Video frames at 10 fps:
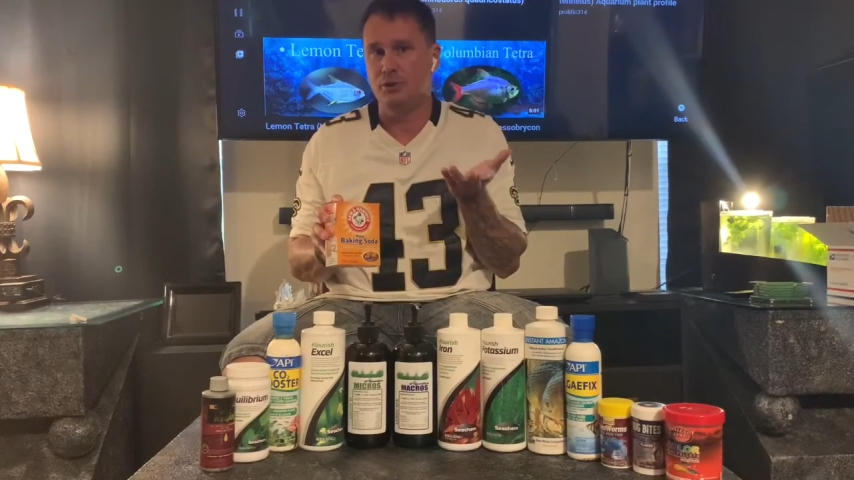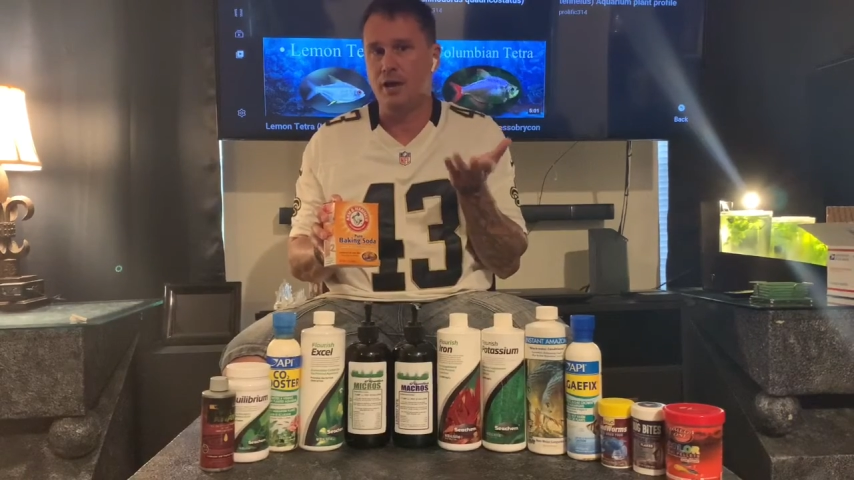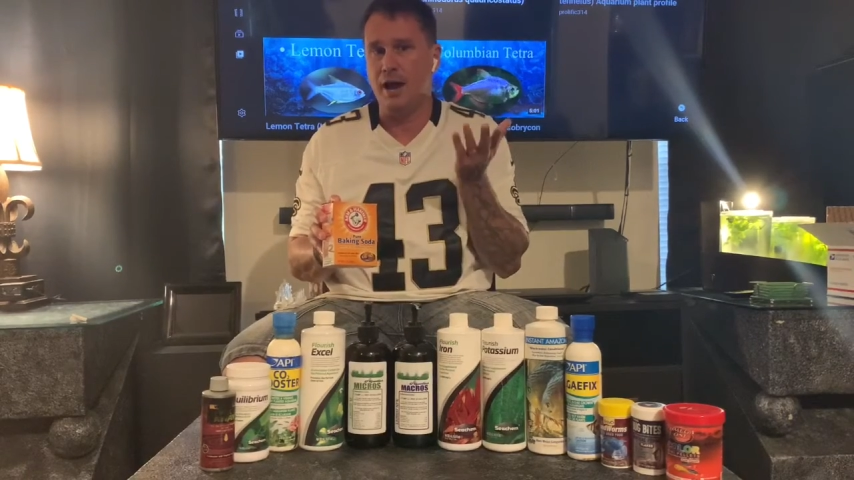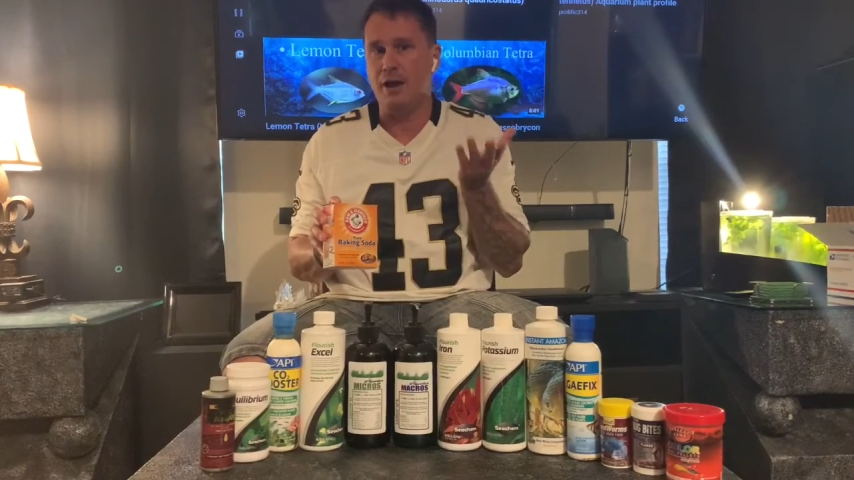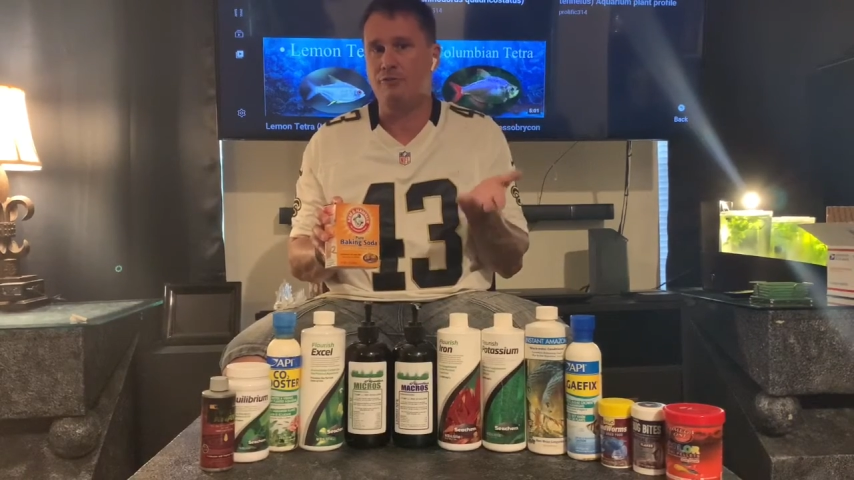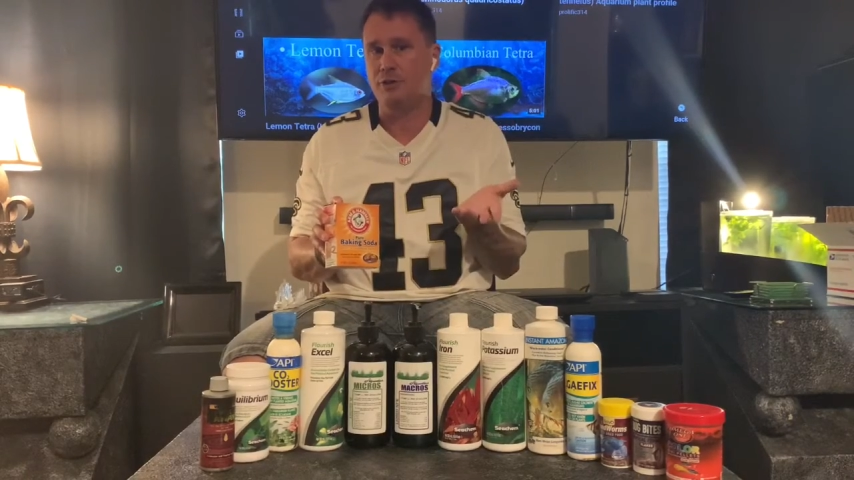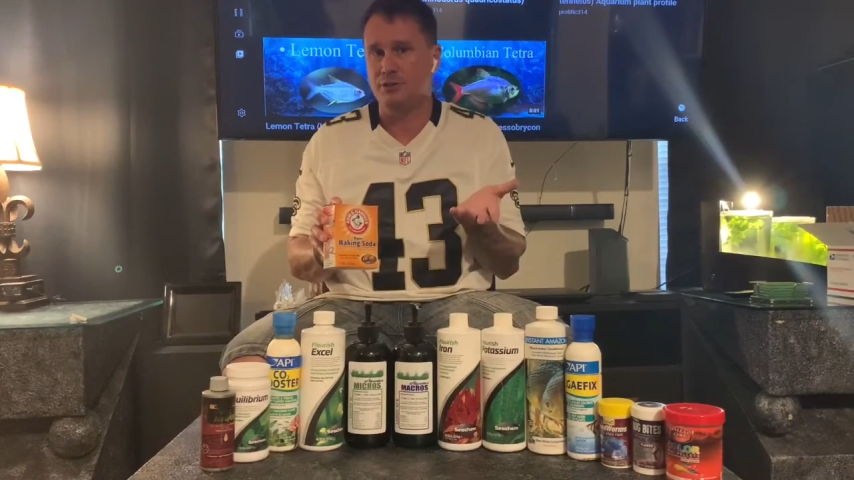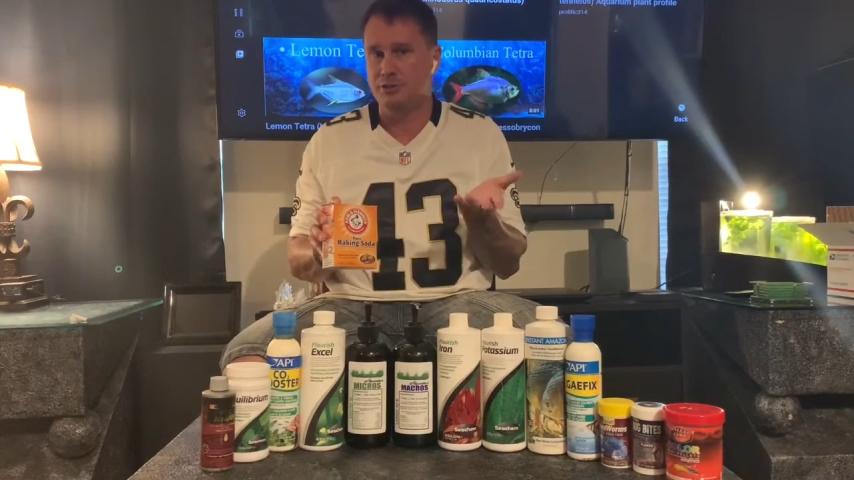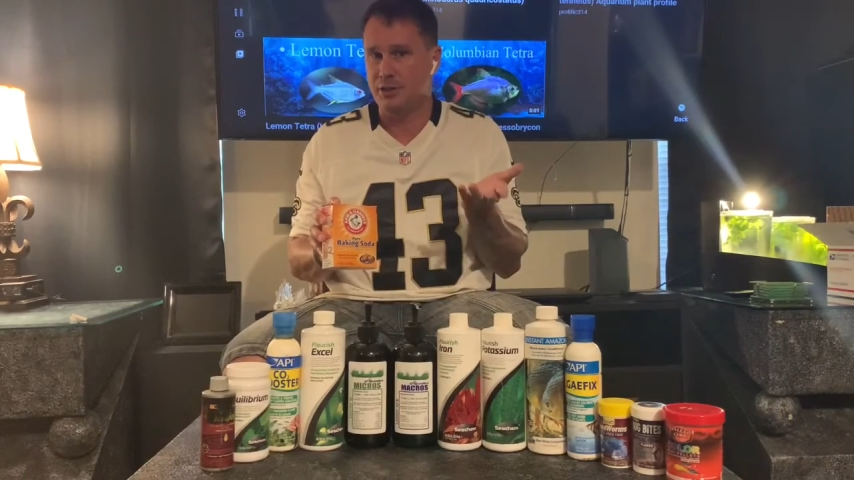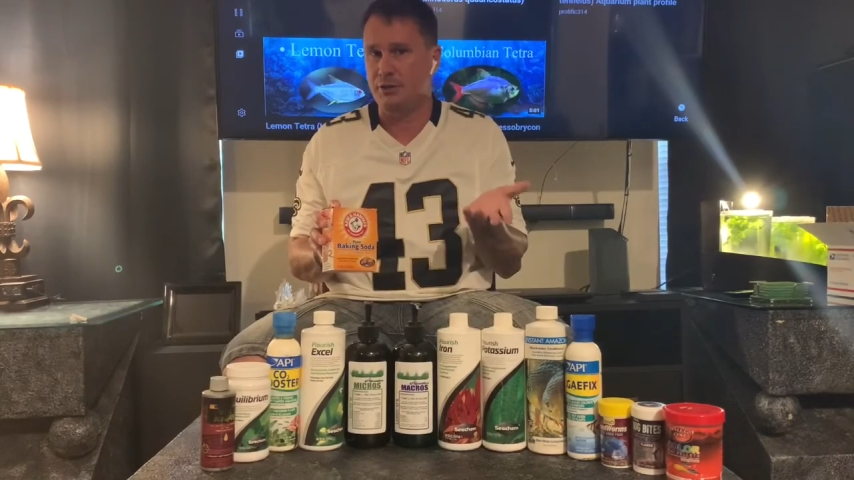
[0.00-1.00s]
In an
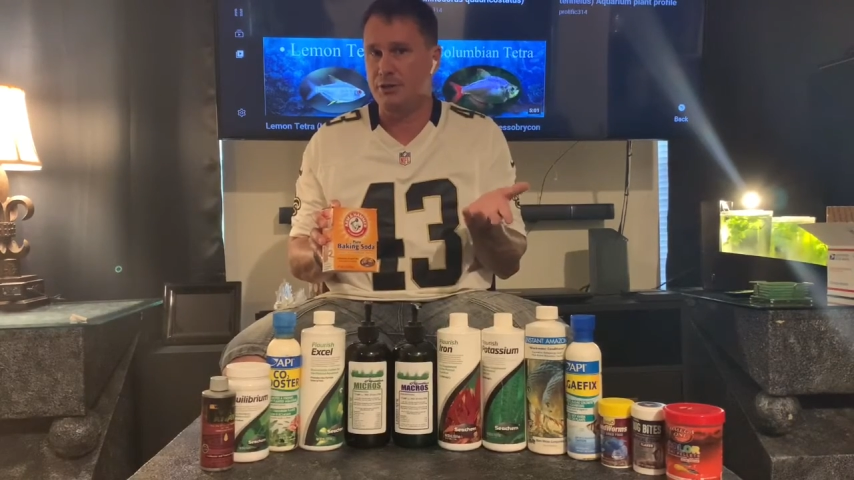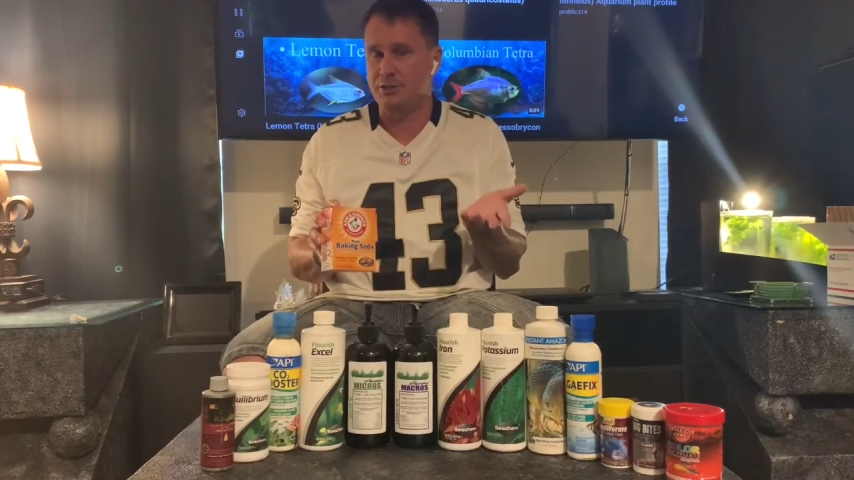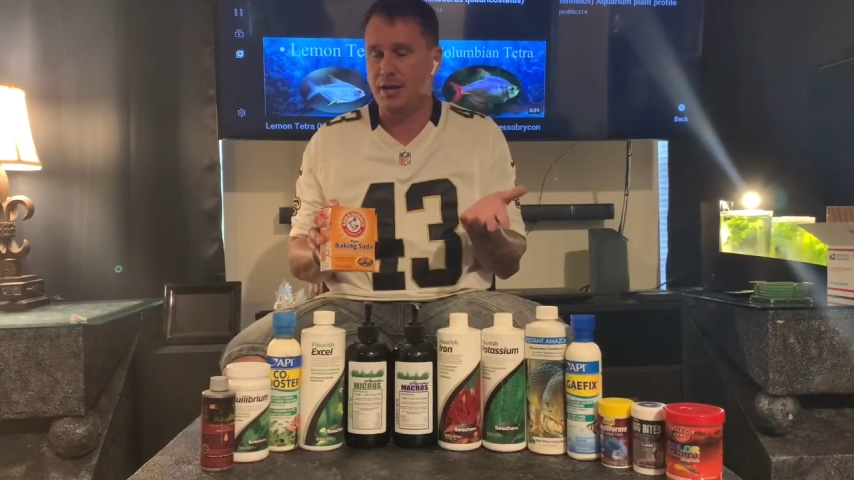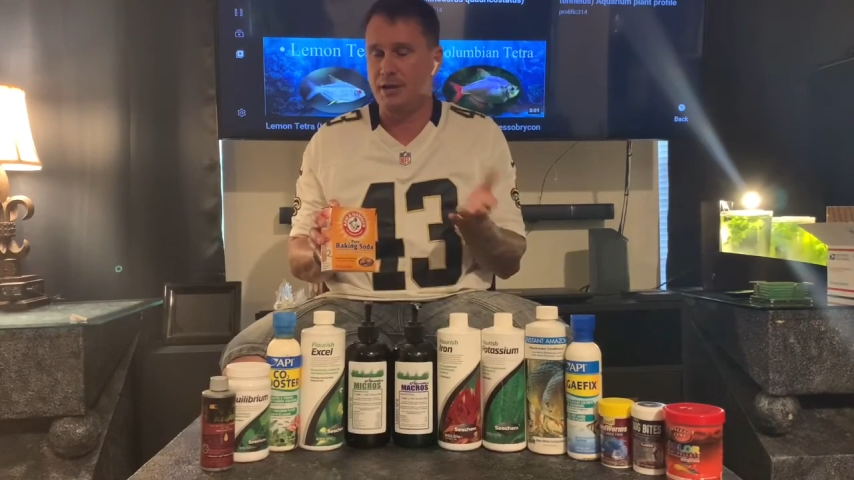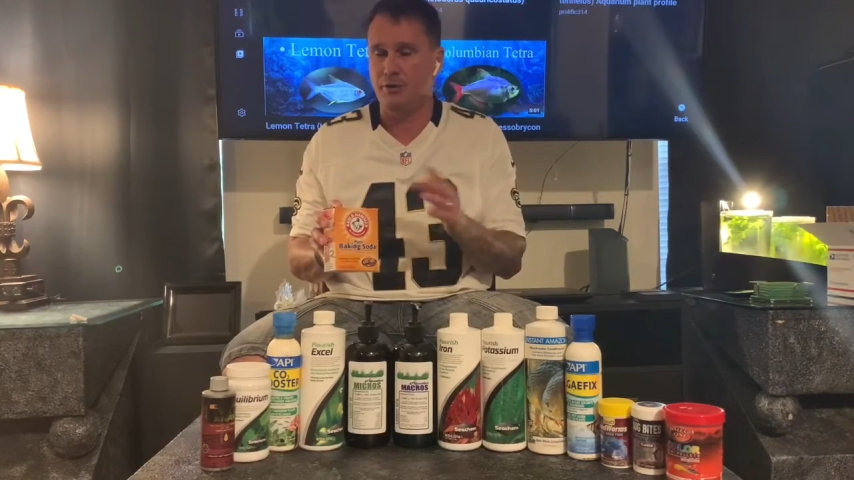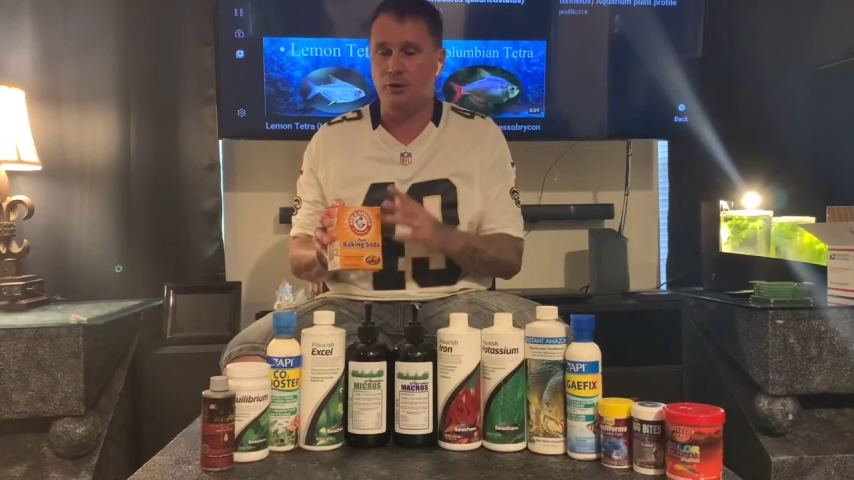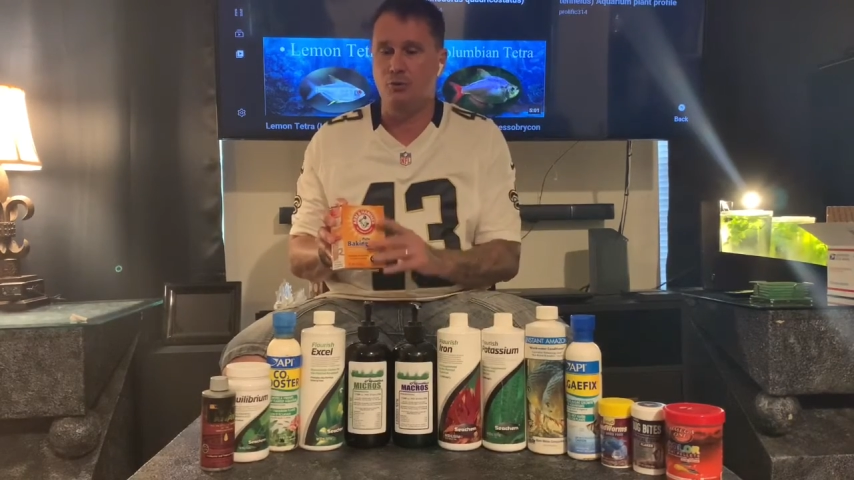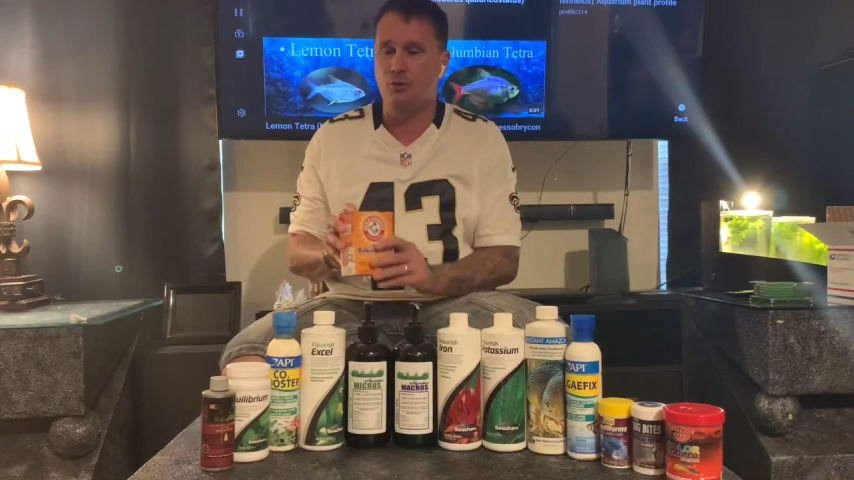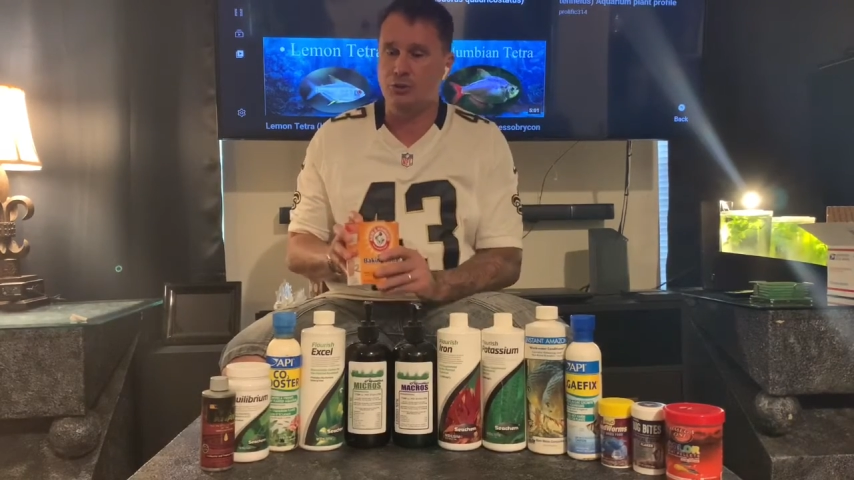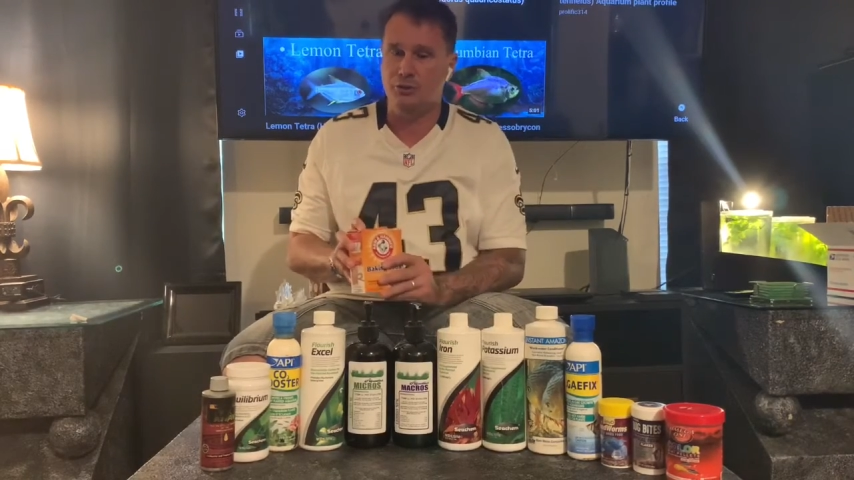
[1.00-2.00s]
African cichlid tank, you're going
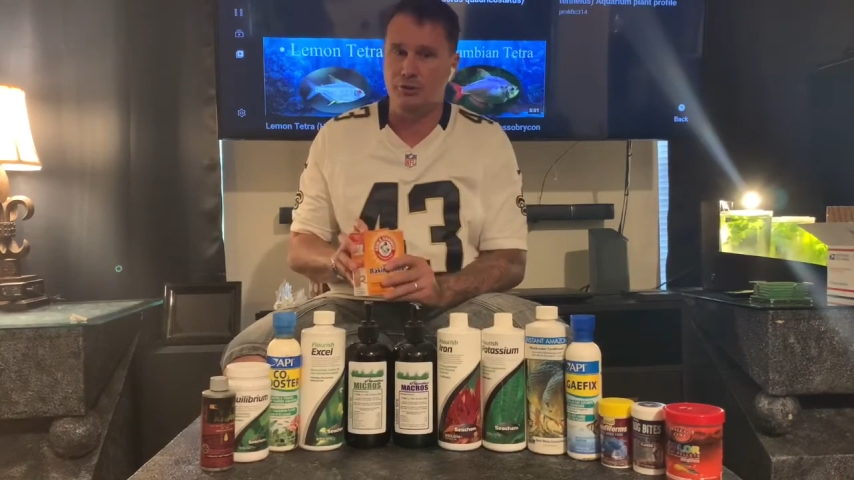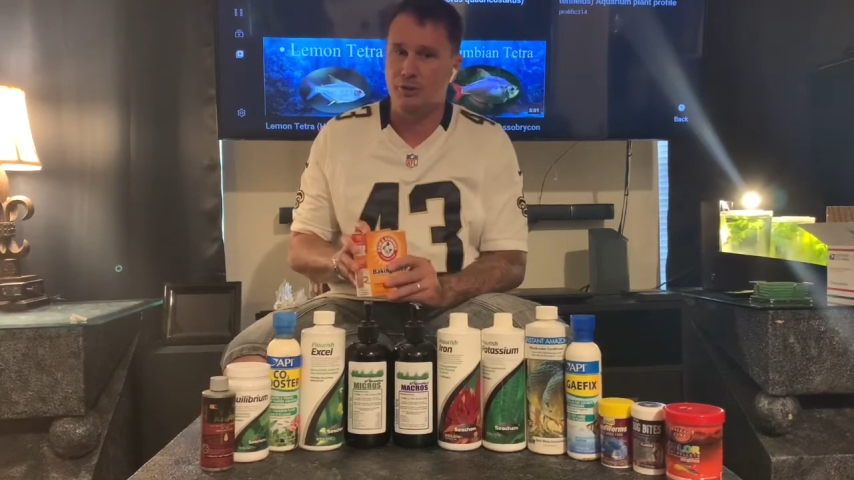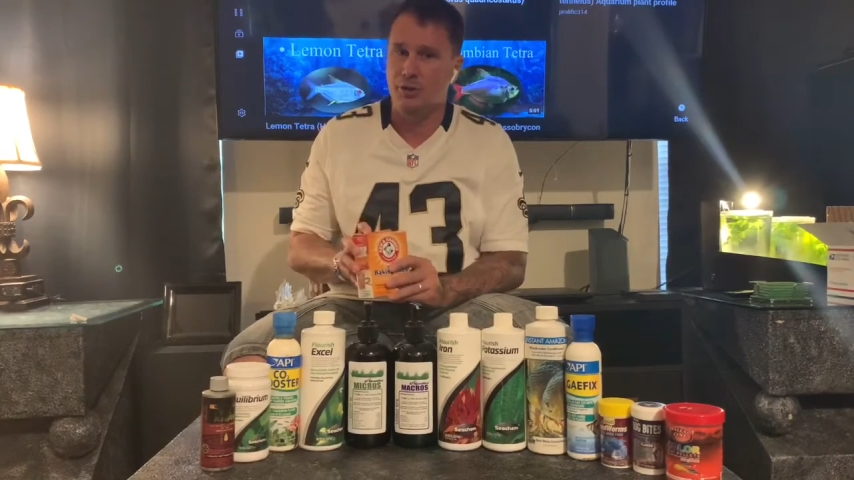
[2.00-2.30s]
to want your